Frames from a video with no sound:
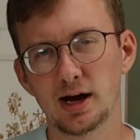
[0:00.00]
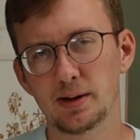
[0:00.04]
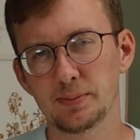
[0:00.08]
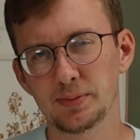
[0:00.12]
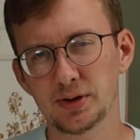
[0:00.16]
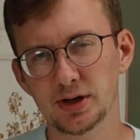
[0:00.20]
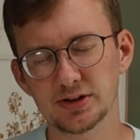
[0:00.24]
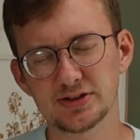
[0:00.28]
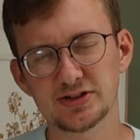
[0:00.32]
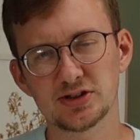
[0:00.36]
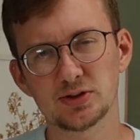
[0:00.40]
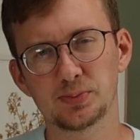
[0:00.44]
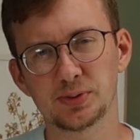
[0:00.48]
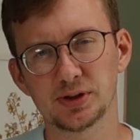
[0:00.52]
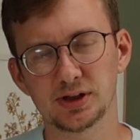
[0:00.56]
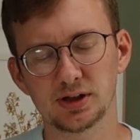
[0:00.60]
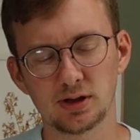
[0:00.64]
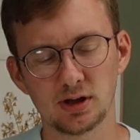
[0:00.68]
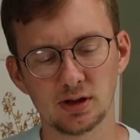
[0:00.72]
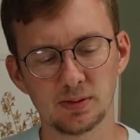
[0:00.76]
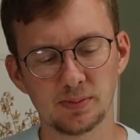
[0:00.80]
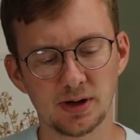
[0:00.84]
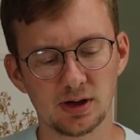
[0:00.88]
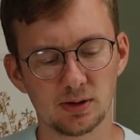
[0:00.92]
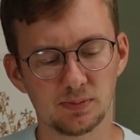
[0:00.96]
I'm not too
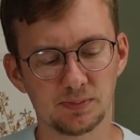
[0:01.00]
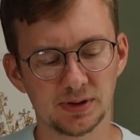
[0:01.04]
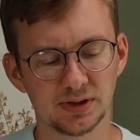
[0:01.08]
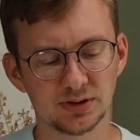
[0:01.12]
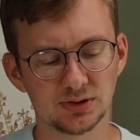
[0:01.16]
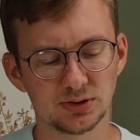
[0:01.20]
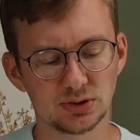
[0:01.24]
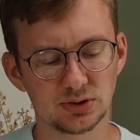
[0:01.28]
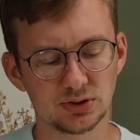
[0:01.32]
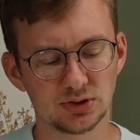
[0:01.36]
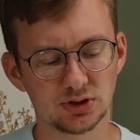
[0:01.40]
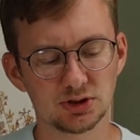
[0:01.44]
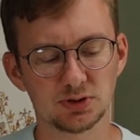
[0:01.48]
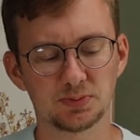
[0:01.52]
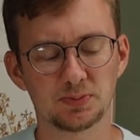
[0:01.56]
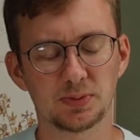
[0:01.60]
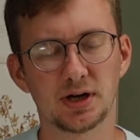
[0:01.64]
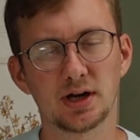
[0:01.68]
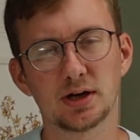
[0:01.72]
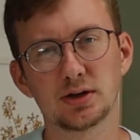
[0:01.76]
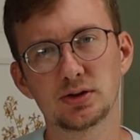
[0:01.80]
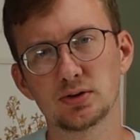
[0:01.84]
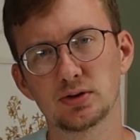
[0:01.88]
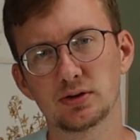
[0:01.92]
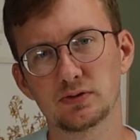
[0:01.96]
picky about pencils, but
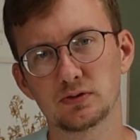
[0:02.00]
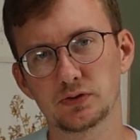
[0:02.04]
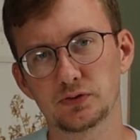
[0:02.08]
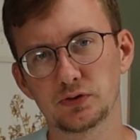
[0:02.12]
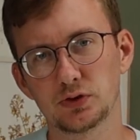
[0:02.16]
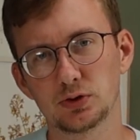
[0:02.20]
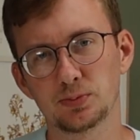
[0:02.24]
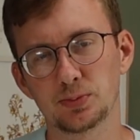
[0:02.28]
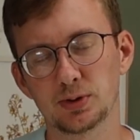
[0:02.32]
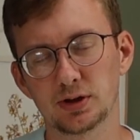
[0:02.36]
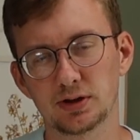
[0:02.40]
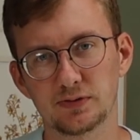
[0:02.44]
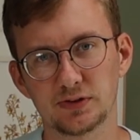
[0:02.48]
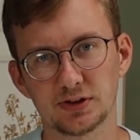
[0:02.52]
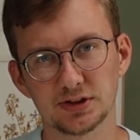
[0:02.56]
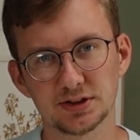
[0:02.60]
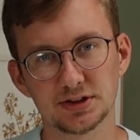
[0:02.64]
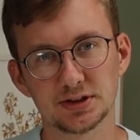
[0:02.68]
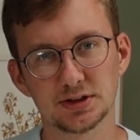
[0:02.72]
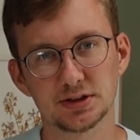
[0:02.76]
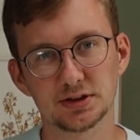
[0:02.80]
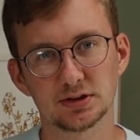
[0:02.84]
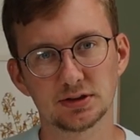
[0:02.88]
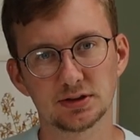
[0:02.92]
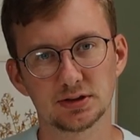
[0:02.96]
I do have a few
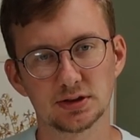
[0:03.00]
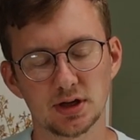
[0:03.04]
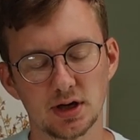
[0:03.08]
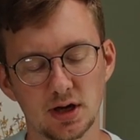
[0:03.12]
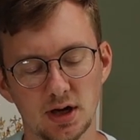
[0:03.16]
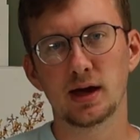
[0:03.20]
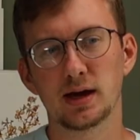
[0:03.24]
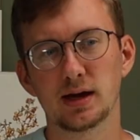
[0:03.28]
preferences.